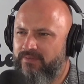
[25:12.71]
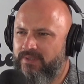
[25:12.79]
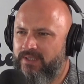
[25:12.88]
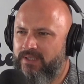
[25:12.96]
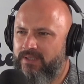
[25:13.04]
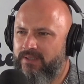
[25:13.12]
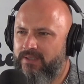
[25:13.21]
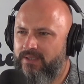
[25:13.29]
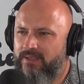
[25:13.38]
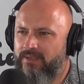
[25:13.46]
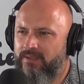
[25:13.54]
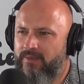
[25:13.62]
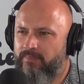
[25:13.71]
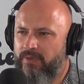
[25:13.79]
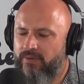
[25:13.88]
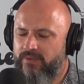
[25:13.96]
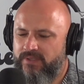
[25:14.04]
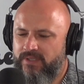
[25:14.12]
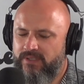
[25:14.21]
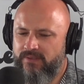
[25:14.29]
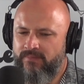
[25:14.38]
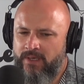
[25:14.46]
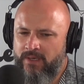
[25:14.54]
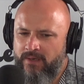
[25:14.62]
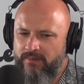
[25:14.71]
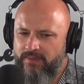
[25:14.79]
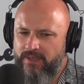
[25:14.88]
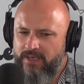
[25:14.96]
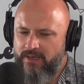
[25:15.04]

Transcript: yeah, that's it capillarization the um